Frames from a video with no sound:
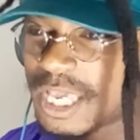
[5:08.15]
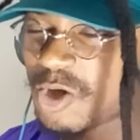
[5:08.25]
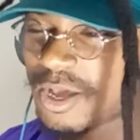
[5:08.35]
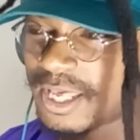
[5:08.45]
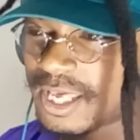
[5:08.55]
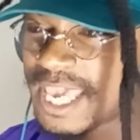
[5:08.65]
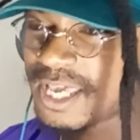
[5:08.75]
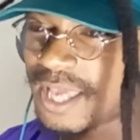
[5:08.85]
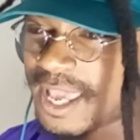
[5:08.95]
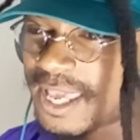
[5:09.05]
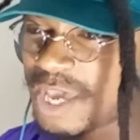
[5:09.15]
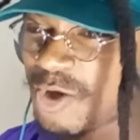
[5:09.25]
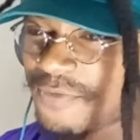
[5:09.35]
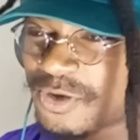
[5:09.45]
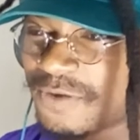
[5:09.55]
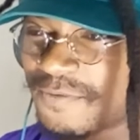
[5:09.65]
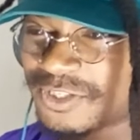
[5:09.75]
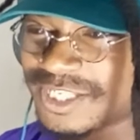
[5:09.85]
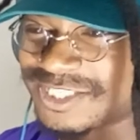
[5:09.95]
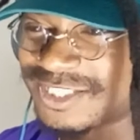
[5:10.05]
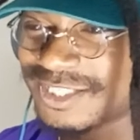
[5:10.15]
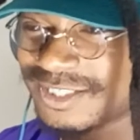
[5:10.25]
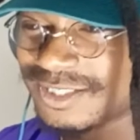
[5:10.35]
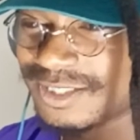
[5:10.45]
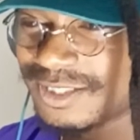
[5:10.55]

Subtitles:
He gonna have to convert this shit.